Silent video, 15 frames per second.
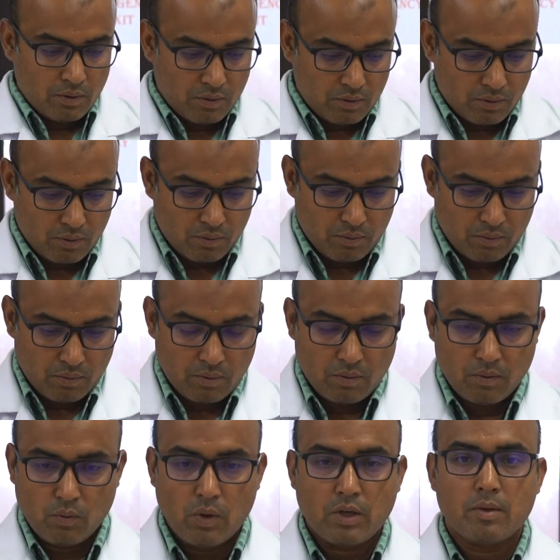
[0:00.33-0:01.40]
So,
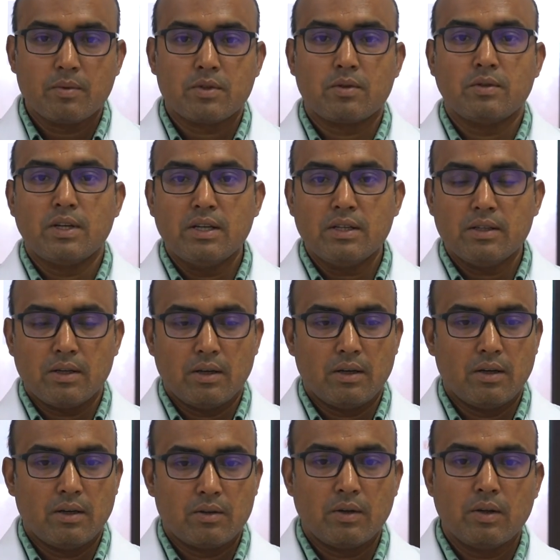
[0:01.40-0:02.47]
welcome student.
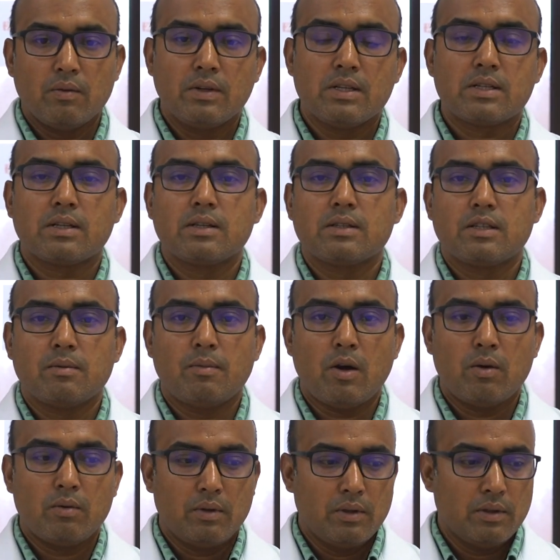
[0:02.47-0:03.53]
Today we'll discuss
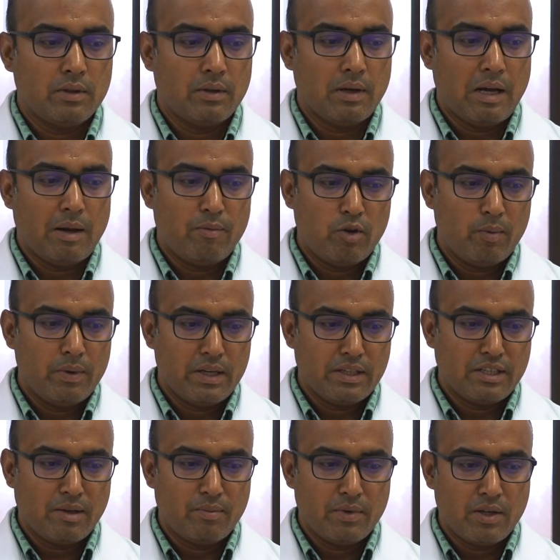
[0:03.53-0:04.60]
about the abdomen
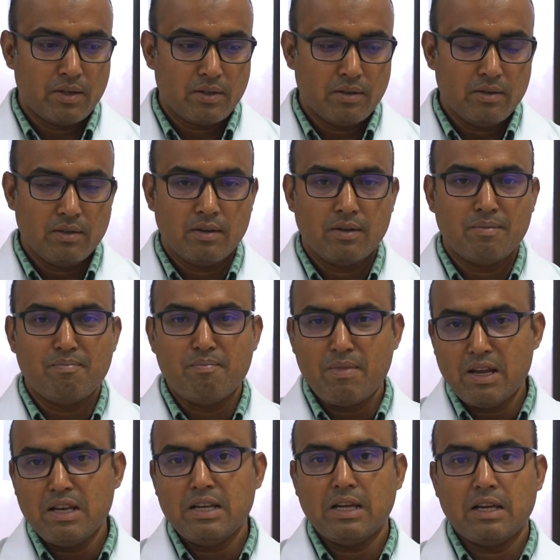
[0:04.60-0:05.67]
examination.
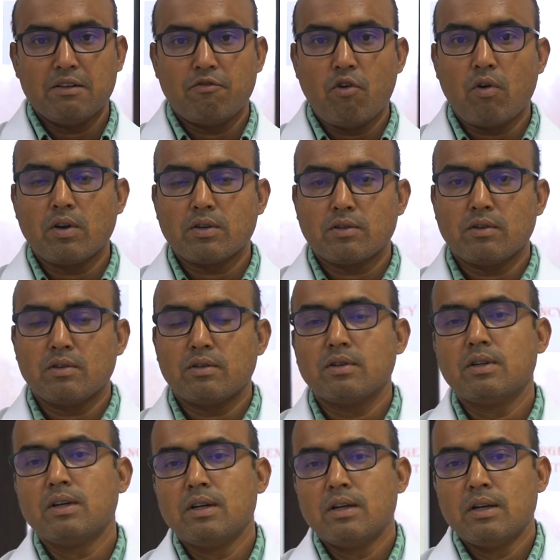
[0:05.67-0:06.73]
Mainly I'll focus on
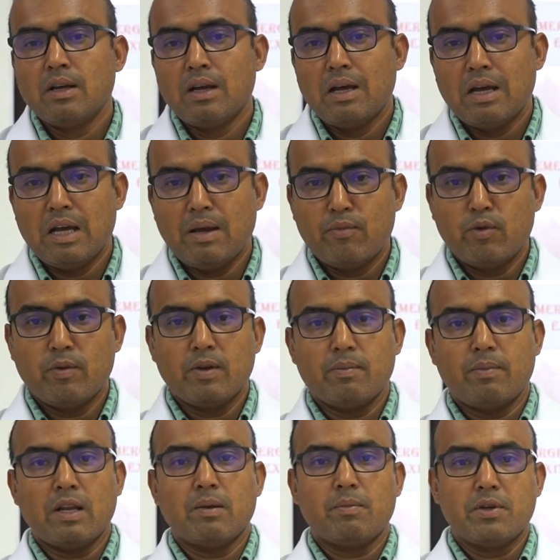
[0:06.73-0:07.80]
abdomen
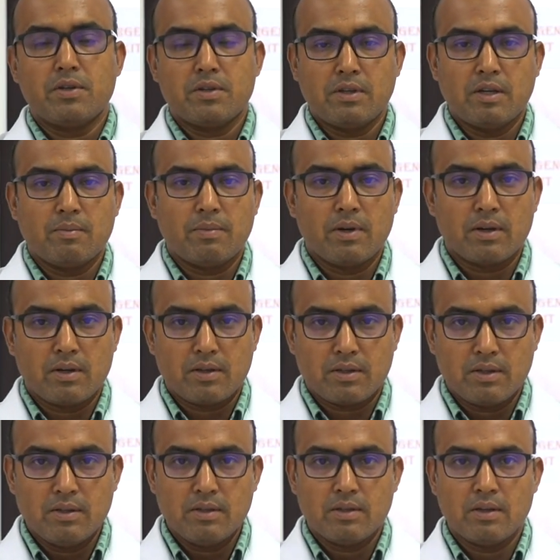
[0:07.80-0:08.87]
palpation and
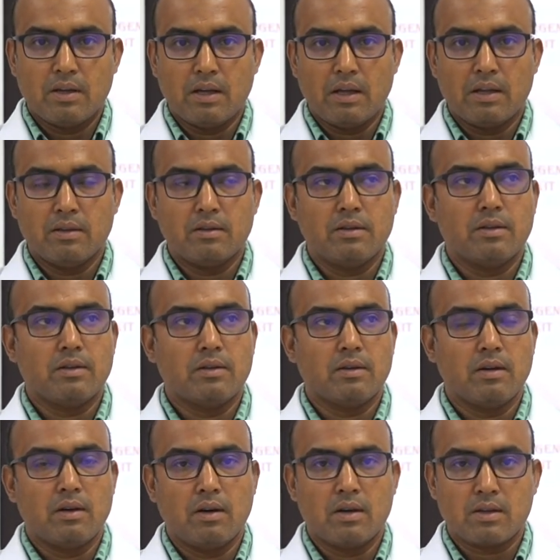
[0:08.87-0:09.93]
percussion and
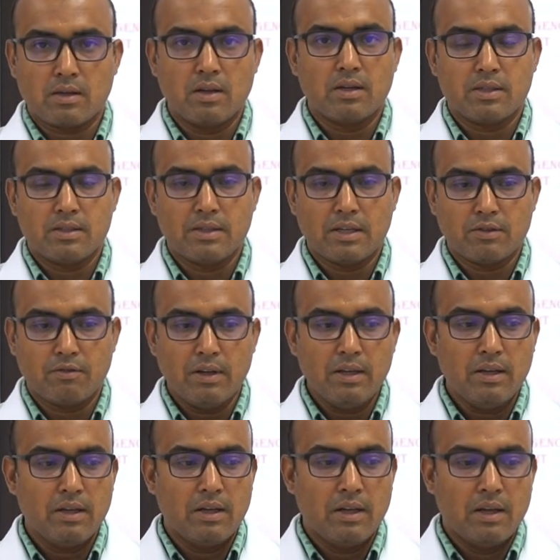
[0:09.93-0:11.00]
the auscultation as
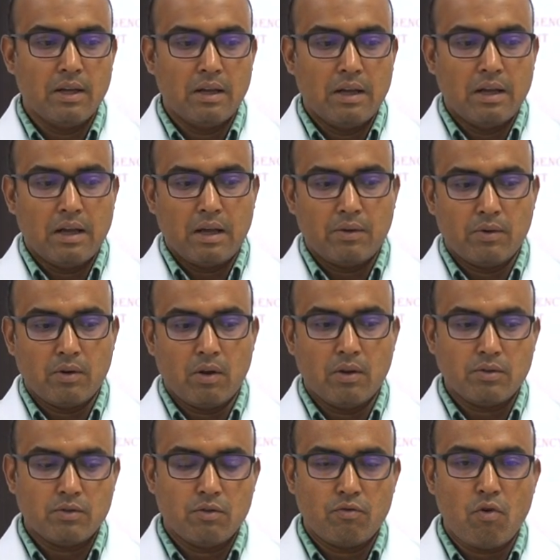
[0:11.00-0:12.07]
well. And we'll
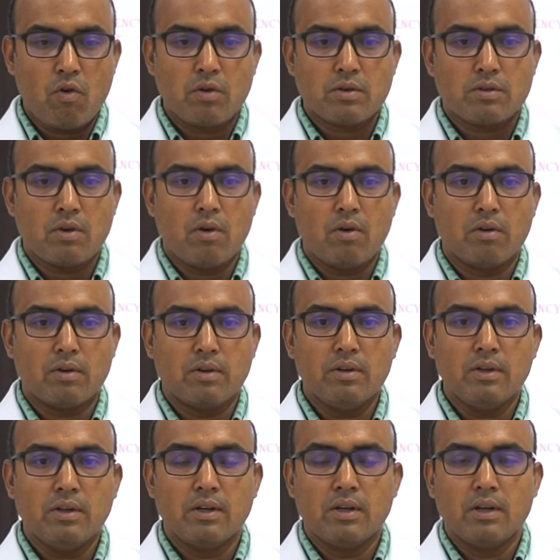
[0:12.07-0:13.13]
also focus on